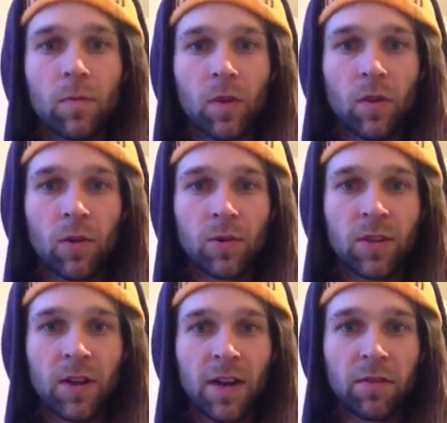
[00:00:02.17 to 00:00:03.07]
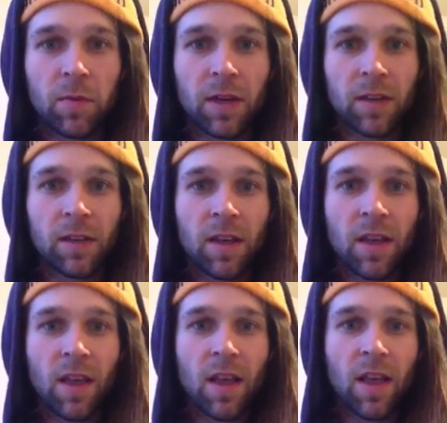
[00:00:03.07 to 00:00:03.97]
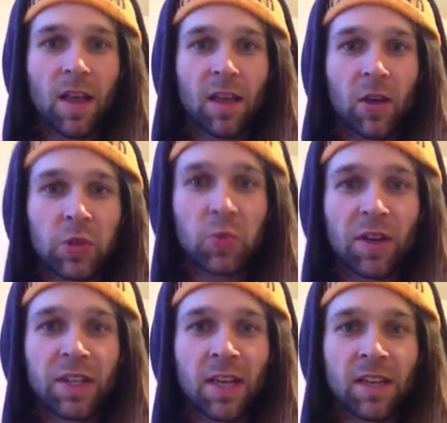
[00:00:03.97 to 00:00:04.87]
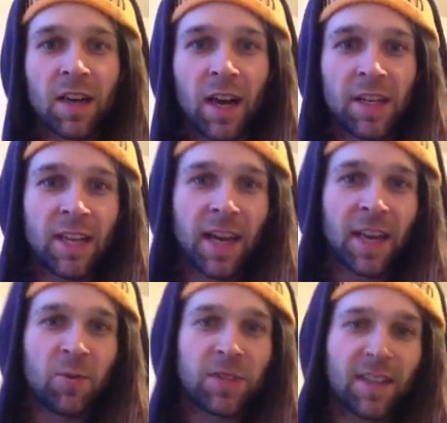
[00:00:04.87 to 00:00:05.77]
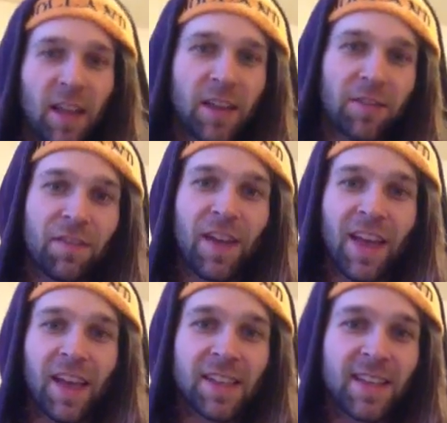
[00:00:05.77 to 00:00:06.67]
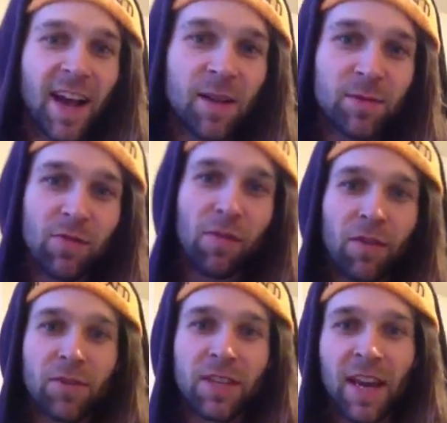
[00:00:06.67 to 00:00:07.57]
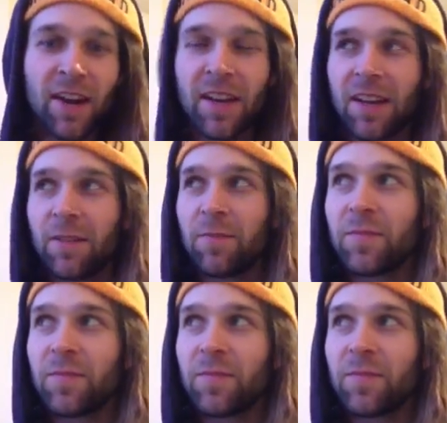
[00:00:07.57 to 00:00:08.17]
Yo, what's good, everybody? Yeah, just want to check in with the life and times of a fruitarian.